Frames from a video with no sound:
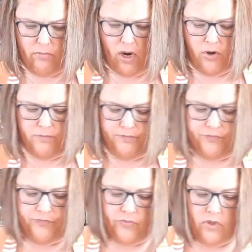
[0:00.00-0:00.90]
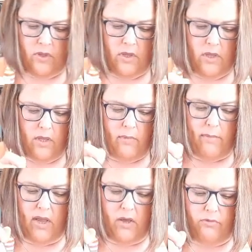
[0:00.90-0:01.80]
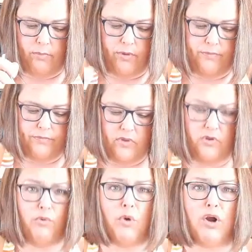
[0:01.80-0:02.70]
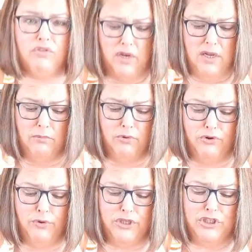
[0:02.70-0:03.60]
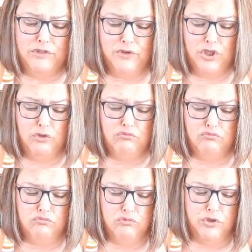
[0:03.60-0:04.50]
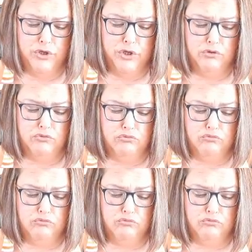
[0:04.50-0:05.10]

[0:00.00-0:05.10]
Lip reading: burn in my mouth, but you're worth it. I'm going to do it just for you. Here goes.